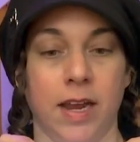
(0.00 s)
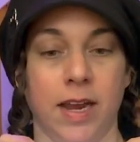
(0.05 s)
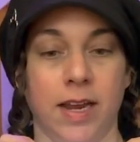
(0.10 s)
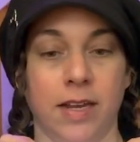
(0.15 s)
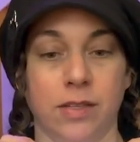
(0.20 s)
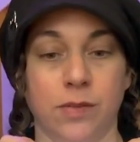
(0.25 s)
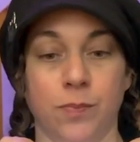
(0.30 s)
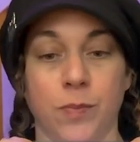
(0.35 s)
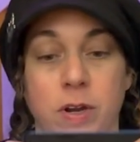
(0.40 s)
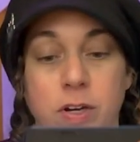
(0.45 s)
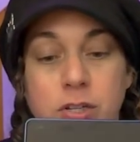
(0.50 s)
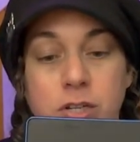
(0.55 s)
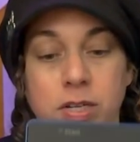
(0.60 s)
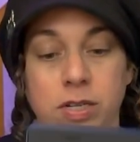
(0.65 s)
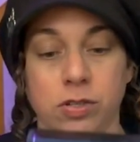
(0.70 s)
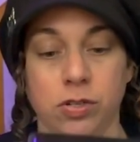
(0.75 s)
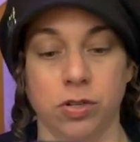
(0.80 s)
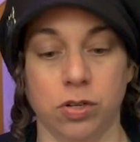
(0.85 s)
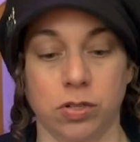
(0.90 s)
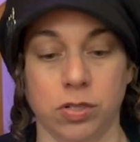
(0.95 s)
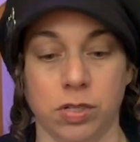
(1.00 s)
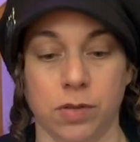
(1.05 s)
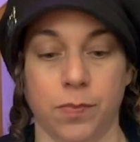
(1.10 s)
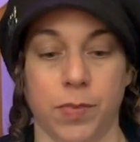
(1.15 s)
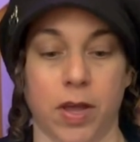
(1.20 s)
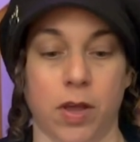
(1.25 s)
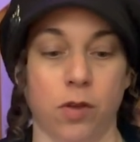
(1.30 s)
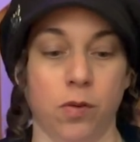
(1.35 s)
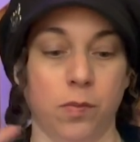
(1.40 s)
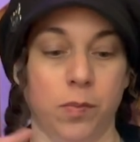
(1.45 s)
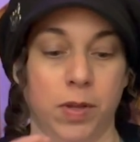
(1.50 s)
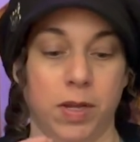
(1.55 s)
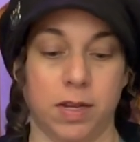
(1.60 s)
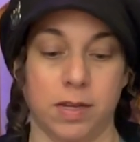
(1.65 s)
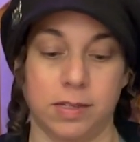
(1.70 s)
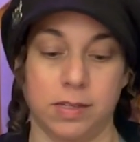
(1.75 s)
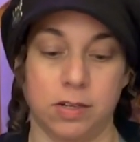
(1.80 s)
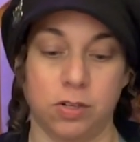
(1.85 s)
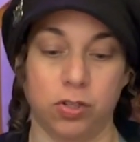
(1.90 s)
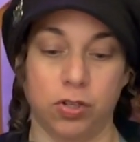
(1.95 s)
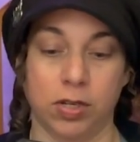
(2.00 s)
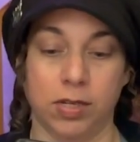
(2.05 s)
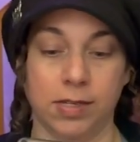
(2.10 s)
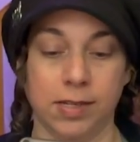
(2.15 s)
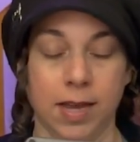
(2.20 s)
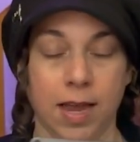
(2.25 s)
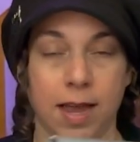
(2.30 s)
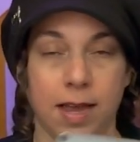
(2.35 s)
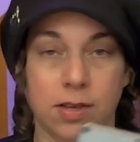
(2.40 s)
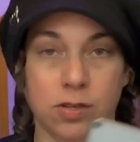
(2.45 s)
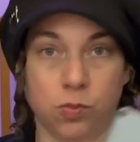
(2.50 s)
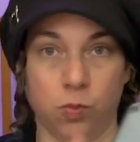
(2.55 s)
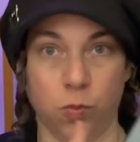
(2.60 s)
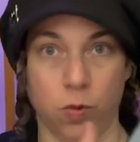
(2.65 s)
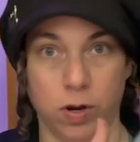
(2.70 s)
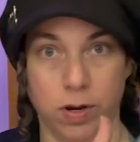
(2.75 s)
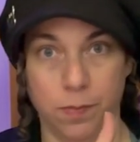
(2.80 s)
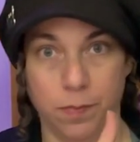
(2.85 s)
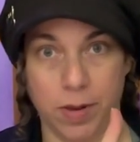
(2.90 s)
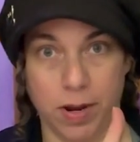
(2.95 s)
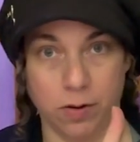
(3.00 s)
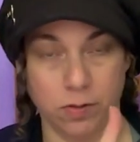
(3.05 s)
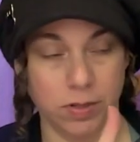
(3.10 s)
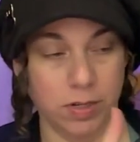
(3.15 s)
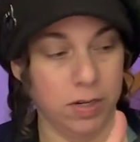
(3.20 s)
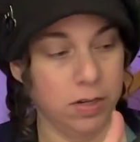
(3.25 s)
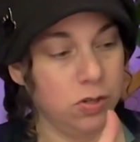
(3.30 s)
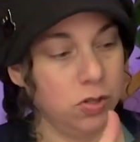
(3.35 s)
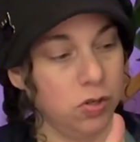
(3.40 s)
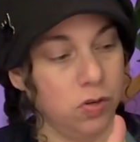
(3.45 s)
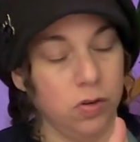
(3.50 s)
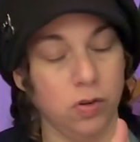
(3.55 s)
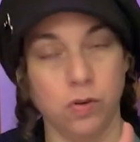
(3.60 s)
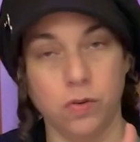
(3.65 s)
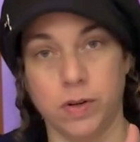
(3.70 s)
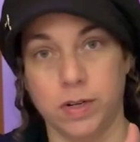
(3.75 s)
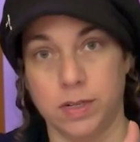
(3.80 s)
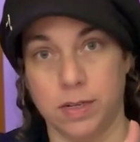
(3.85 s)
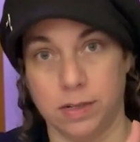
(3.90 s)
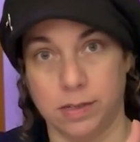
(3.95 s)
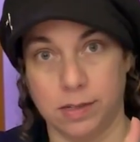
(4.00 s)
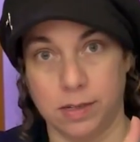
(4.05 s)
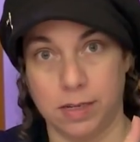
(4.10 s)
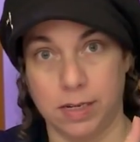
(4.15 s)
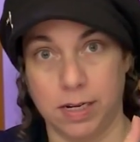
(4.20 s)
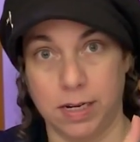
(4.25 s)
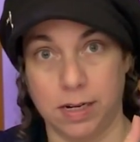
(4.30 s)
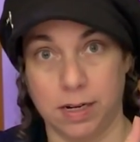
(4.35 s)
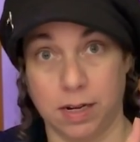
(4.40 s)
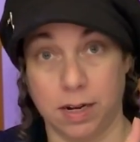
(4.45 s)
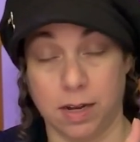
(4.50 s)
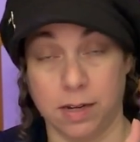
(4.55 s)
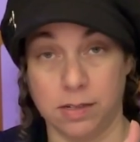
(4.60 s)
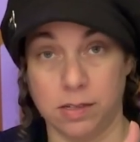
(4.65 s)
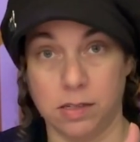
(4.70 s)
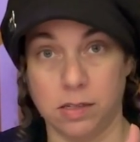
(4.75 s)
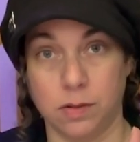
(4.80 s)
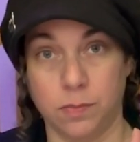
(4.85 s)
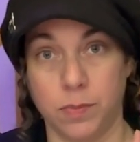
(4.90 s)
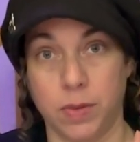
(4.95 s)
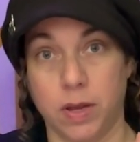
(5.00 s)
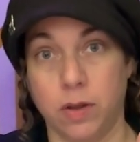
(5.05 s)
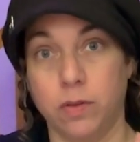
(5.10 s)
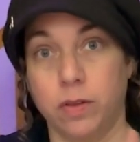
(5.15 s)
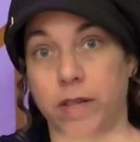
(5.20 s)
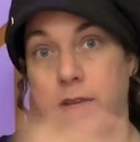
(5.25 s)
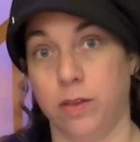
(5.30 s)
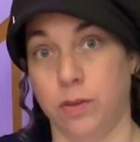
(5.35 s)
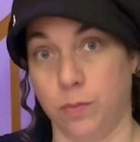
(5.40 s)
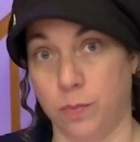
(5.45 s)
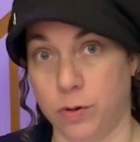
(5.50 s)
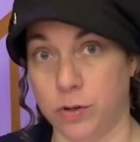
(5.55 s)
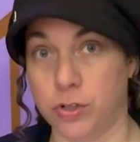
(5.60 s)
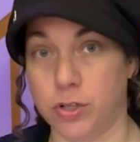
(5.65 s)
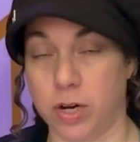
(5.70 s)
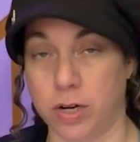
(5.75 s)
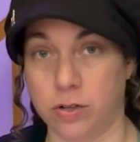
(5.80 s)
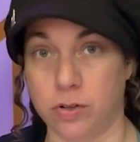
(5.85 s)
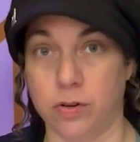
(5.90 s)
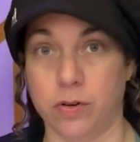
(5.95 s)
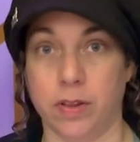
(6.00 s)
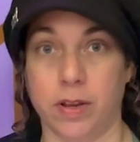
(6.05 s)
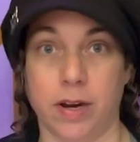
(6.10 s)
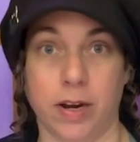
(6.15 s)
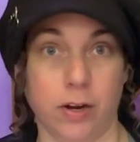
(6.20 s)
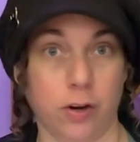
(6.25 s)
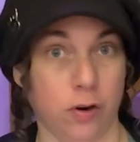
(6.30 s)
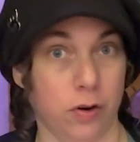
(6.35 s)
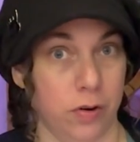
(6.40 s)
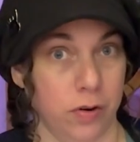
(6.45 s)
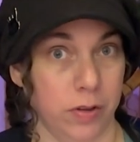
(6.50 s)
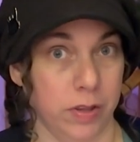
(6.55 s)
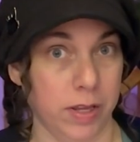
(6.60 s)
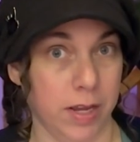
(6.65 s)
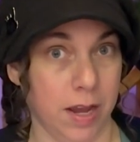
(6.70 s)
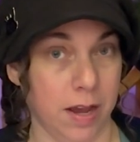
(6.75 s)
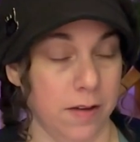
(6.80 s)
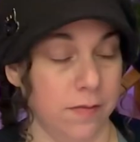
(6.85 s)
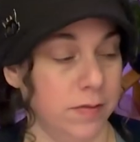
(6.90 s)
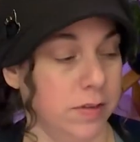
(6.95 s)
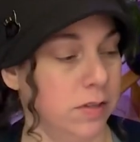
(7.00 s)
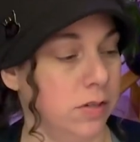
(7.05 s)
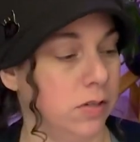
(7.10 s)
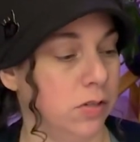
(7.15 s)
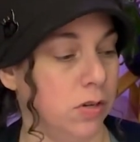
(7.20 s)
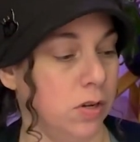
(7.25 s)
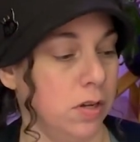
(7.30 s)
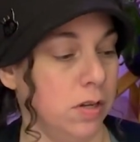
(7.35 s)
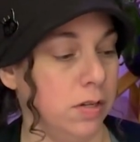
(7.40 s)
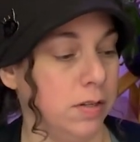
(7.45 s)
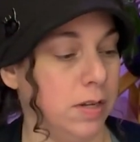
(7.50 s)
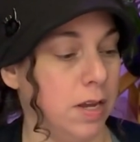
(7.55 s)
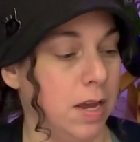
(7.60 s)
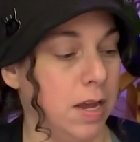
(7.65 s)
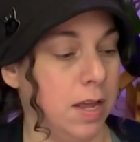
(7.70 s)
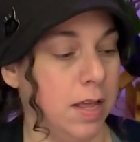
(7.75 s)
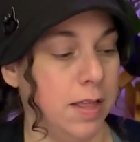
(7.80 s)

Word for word: It's much easier to mount because it just has one mounting screw and doesn't need a custom mount like the projector that I currently have installed.